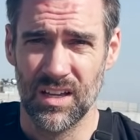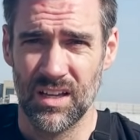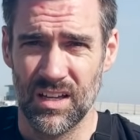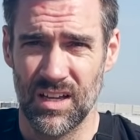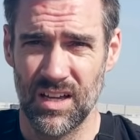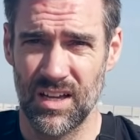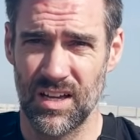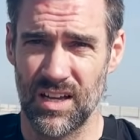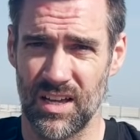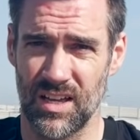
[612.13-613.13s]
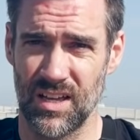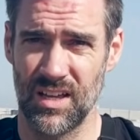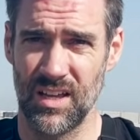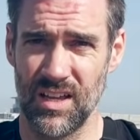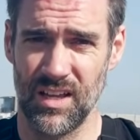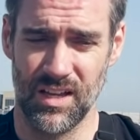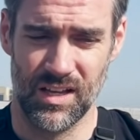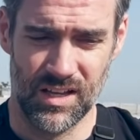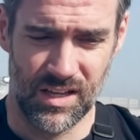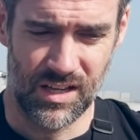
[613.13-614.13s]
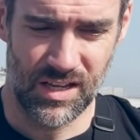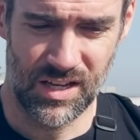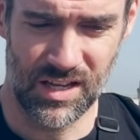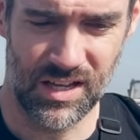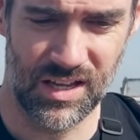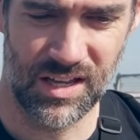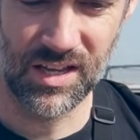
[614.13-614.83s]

For coming in first place, I think you deserve a large packet of silica gel.